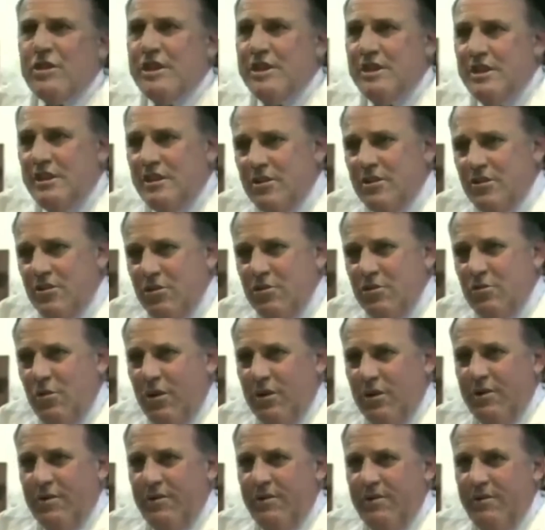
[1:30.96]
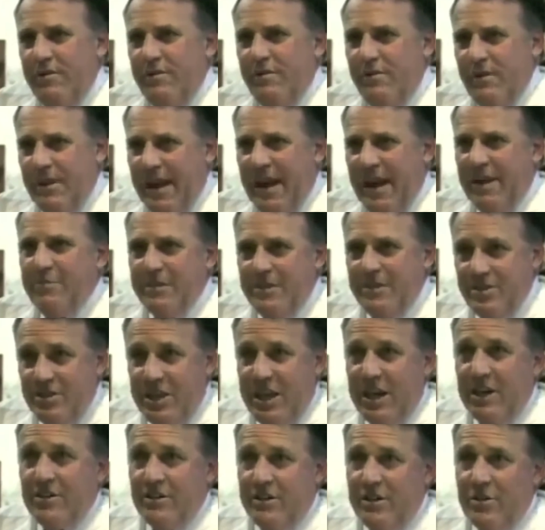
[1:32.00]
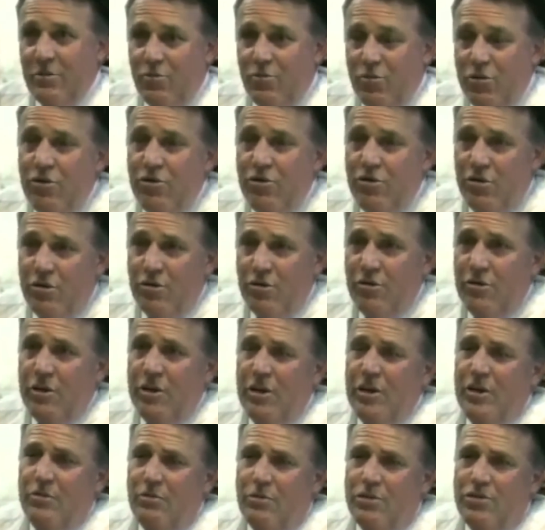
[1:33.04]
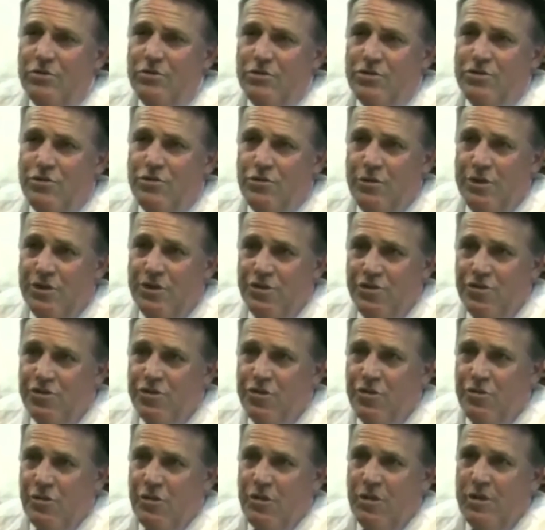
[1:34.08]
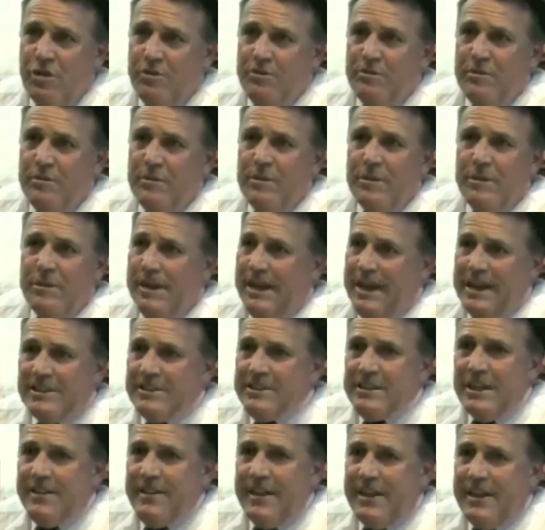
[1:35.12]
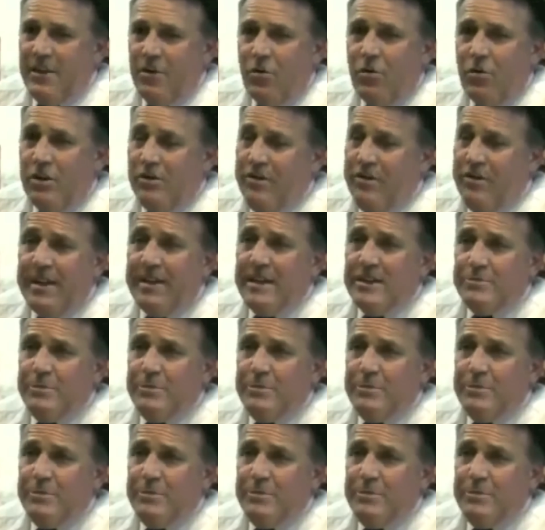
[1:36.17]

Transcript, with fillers: It certainly didn't do what the government touted it would do, which was to reduce crime. It hasn't done that at all.